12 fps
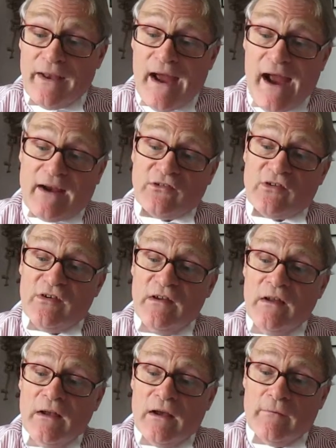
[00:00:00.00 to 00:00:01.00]
Act,
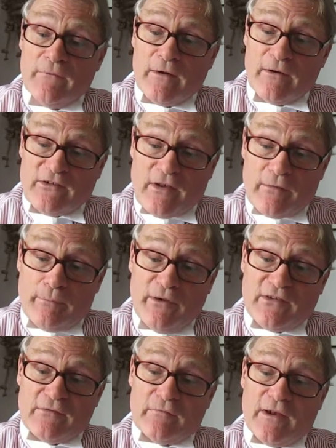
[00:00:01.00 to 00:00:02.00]
and various other
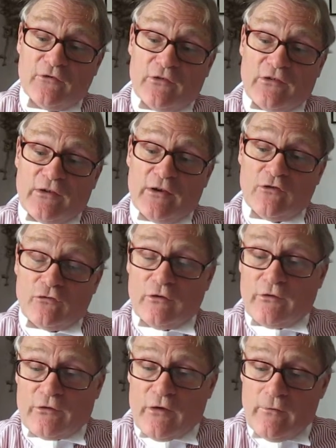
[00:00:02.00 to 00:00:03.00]
pieces of legislation
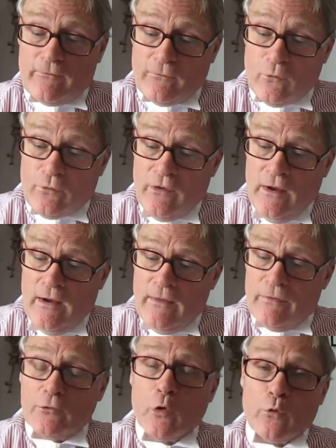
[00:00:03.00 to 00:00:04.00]
and so forth.
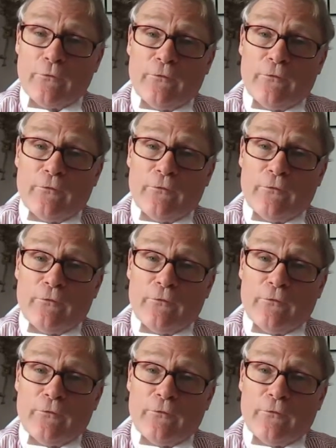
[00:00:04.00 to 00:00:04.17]
Lord